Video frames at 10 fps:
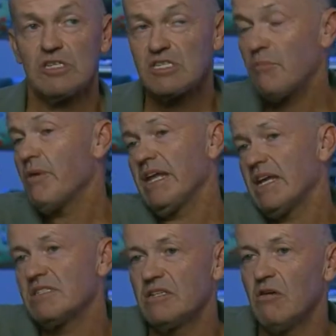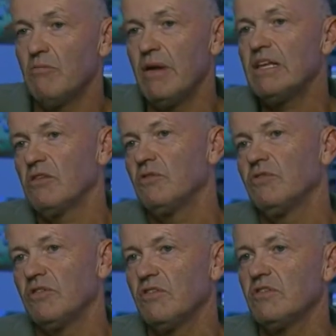Somebody has to go and make those
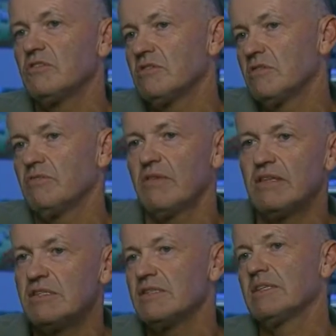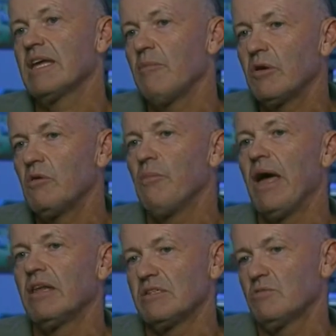decisions of this is the chemical
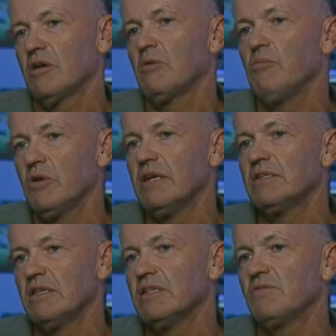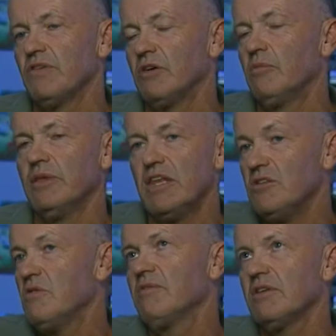balance we're going to put into this film, and then
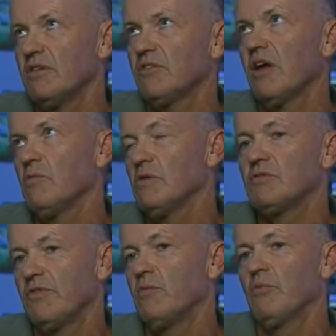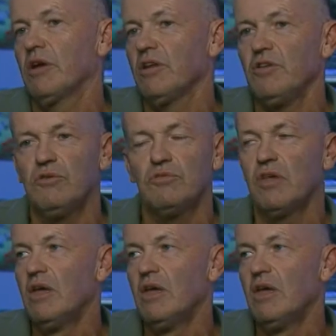you have to decide which film we're going to use.